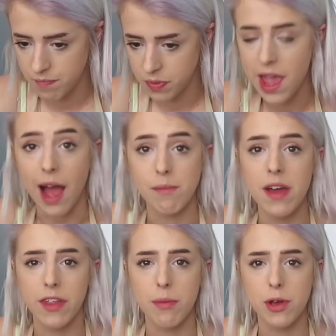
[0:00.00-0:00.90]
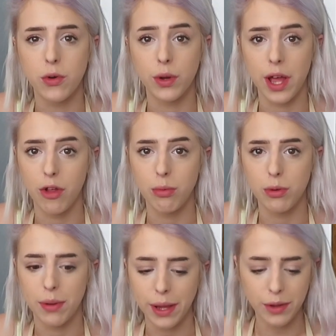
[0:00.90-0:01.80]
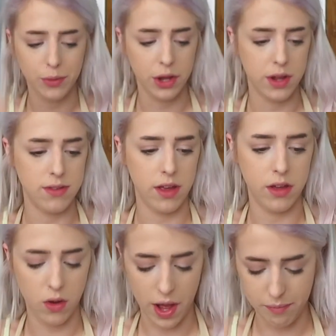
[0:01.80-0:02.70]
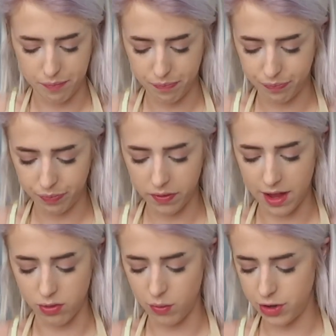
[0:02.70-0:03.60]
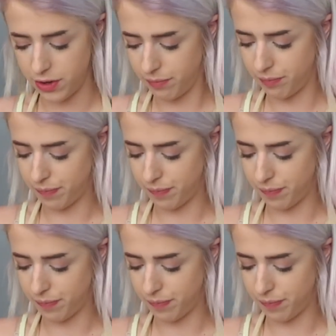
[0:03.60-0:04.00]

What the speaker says: Yeah, I think that'd be cool, yellow, blue, and pink. What do you guys think? Okay, that's what we're doing.